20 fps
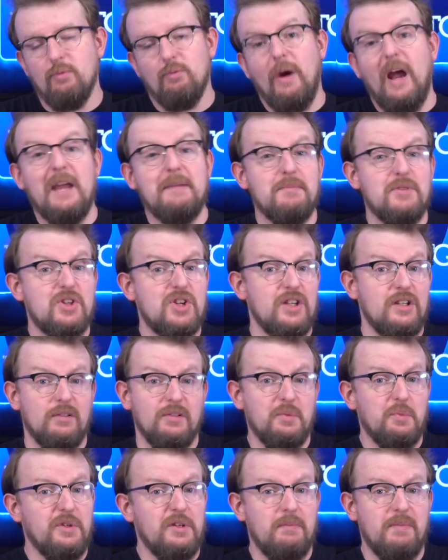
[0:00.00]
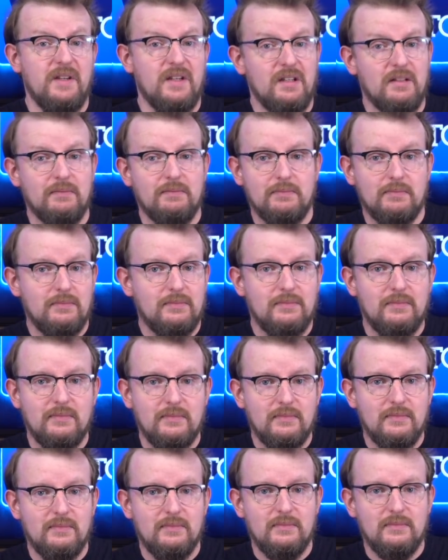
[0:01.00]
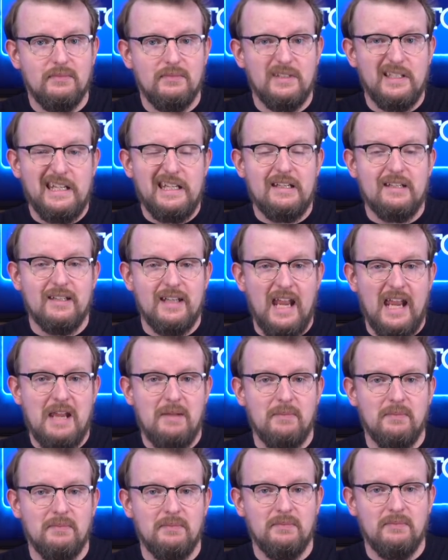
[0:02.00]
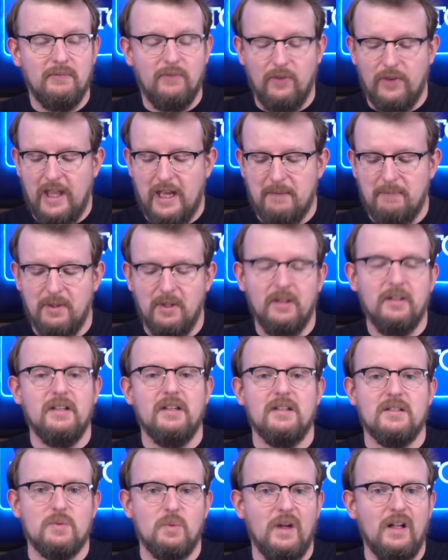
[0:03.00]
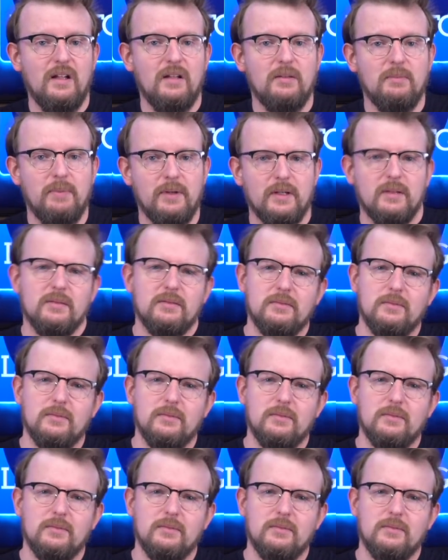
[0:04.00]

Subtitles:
Rime Shield would have been a neat name for that ability as well, but